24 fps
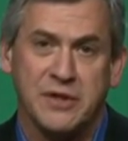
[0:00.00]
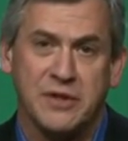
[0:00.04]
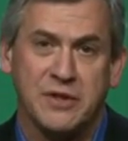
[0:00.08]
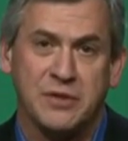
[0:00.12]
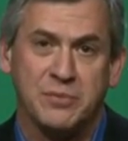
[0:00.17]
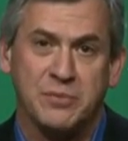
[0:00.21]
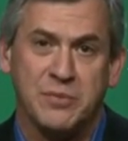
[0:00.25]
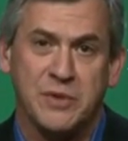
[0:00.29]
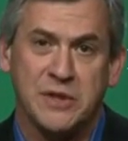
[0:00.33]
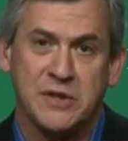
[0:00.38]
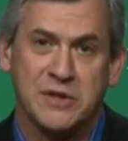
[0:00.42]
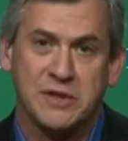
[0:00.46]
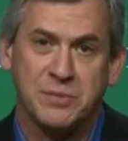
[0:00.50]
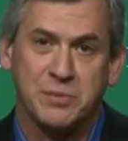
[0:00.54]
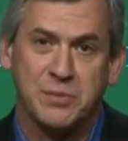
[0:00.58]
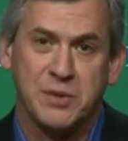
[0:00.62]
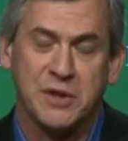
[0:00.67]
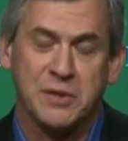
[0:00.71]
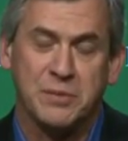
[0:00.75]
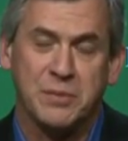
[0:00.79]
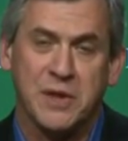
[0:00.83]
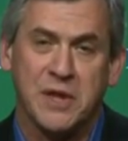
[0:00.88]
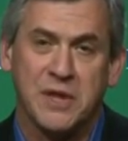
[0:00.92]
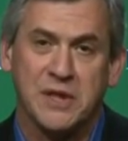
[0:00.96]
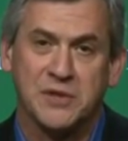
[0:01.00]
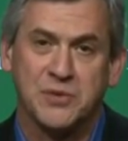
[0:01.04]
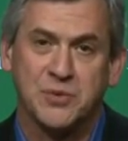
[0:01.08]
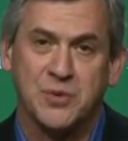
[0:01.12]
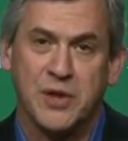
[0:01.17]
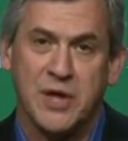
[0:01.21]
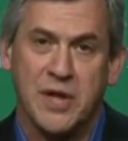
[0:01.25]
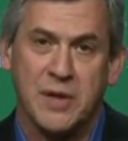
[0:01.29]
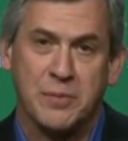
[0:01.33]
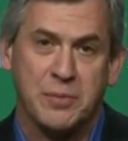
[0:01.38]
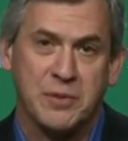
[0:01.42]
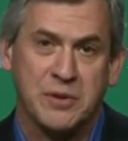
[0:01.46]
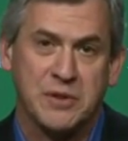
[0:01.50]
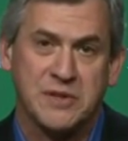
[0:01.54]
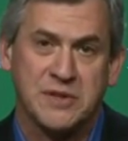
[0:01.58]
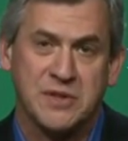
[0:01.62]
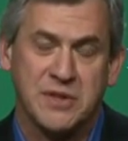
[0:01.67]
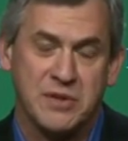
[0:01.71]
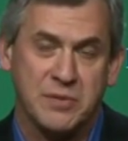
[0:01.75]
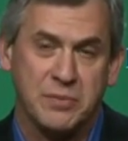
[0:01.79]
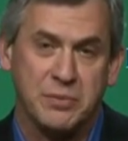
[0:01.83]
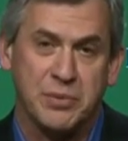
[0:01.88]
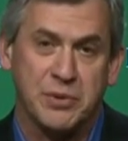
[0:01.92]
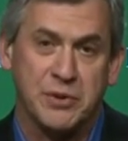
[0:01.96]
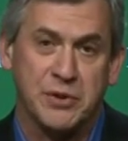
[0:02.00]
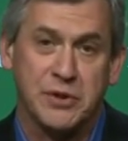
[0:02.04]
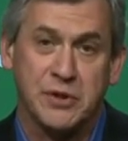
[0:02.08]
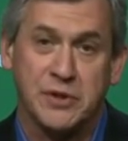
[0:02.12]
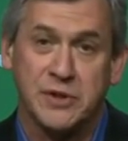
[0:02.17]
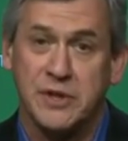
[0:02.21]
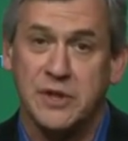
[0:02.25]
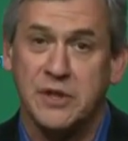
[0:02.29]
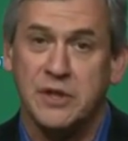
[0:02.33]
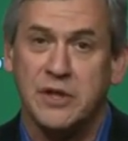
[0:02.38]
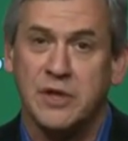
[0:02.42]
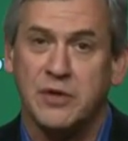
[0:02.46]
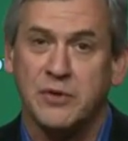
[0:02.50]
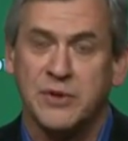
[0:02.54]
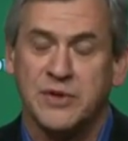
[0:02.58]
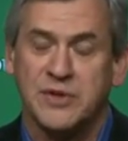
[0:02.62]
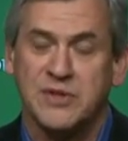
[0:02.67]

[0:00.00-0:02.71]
I don't mean to minimize what happened in San Bernardino.